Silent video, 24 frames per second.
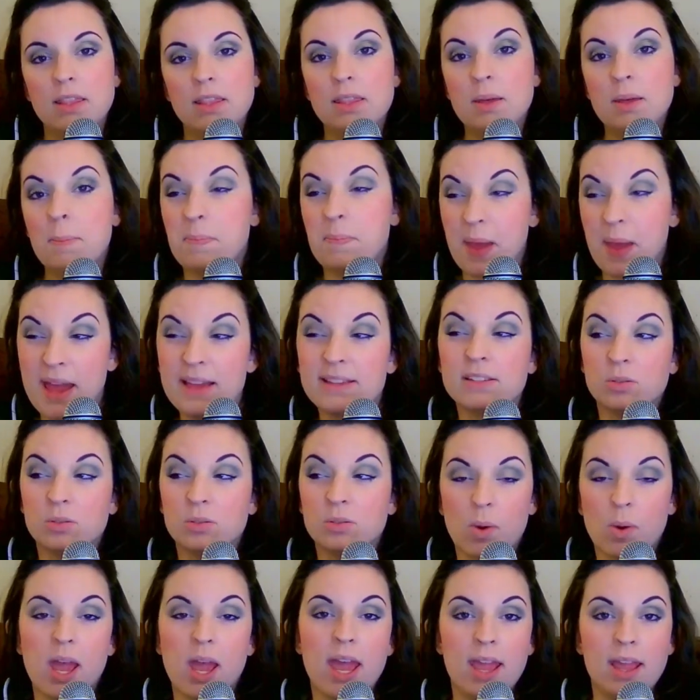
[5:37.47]
The best
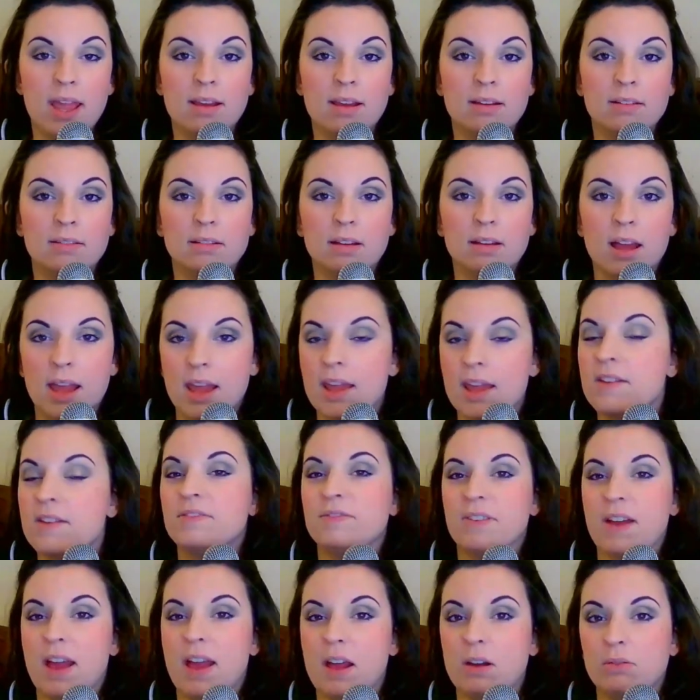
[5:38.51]
way I have
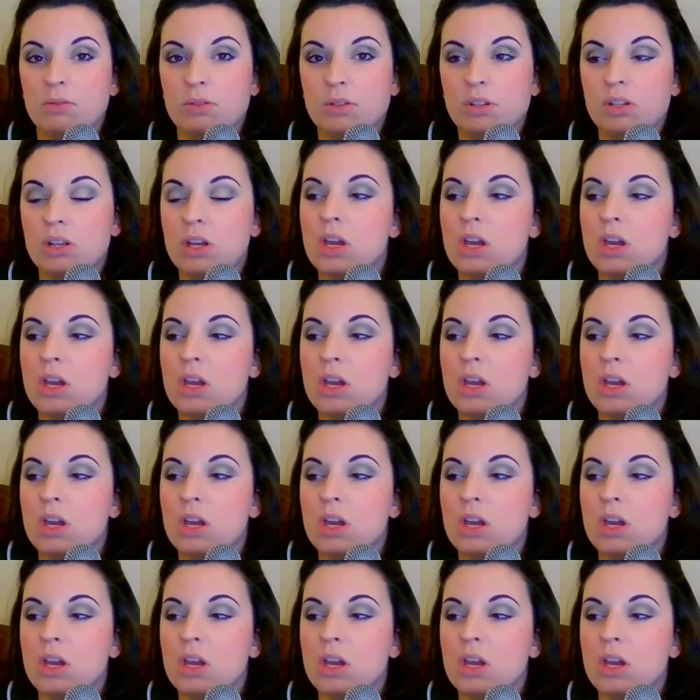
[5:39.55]
found